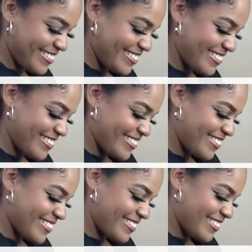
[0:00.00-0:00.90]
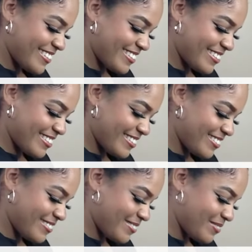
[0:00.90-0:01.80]

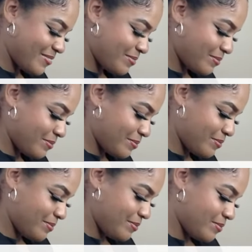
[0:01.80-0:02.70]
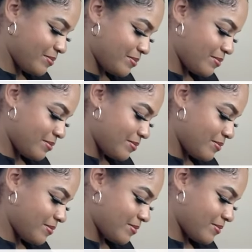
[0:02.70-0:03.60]

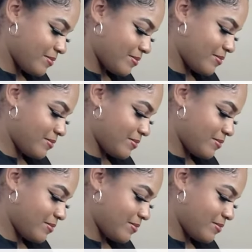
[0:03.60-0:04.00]
(silent)